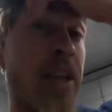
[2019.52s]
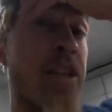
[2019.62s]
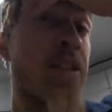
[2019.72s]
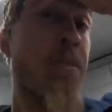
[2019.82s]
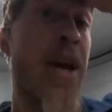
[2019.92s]

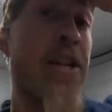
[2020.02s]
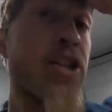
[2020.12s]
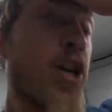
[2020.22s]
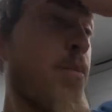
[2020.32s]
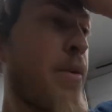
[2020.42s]
doesn't
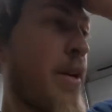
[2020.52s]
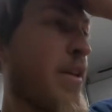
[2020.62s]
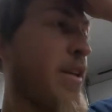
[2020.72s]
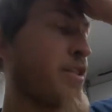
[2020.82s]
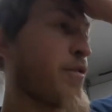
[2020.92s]
match up. I
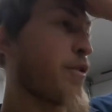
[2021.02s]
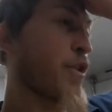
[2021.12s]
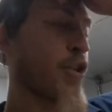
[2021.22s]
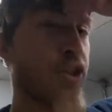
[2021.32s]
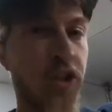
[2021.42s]
think it's for
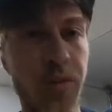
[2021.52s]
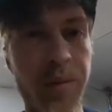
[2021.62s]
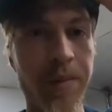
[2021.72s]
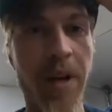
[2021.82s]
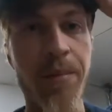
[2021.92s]
a coupe,
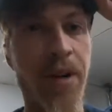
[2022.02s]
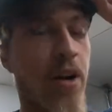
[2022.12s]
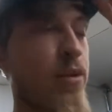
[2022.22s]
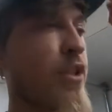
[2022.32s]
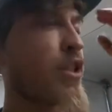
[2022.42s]
I'm
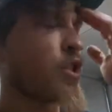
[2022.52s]
not really